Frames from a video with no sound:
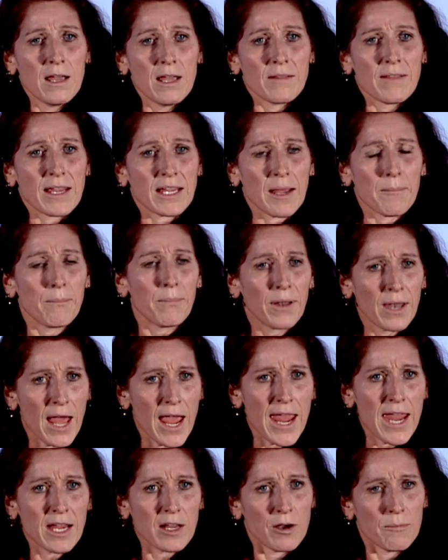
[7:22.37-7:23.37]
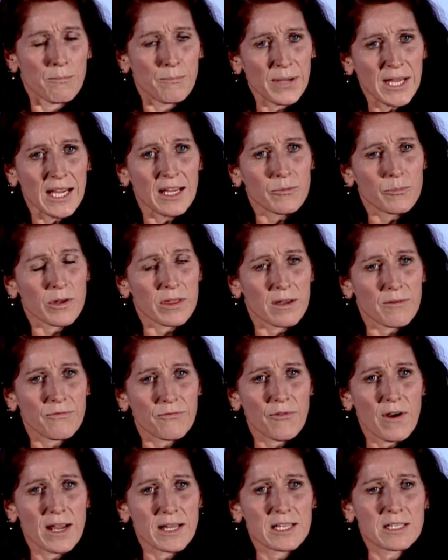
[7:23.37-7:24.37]
they can play, compete with their
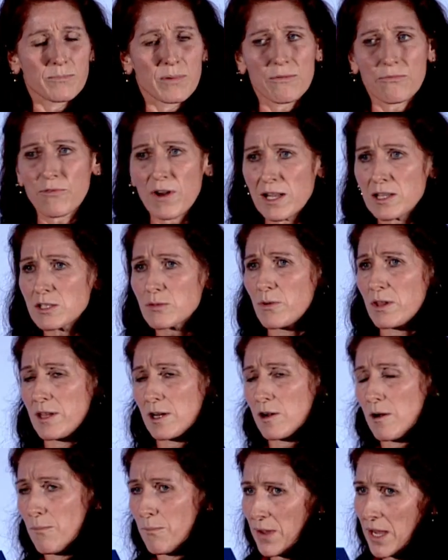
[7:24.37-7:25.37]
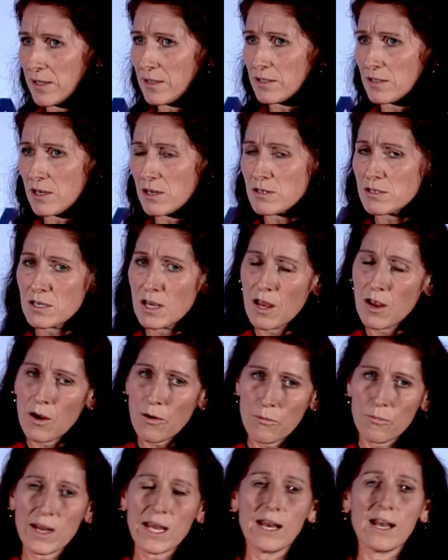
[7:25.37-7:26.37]
friends, be friends with their competitors,
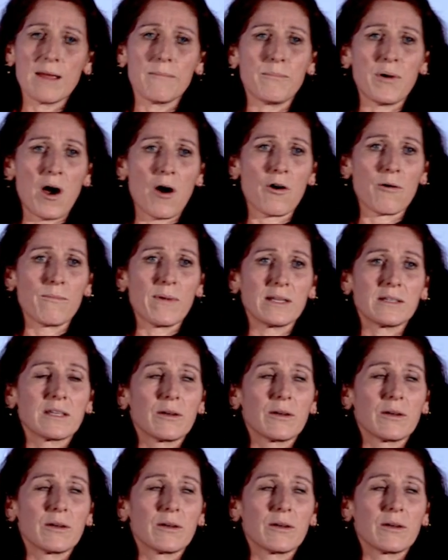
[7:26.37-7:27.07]
real empowerment.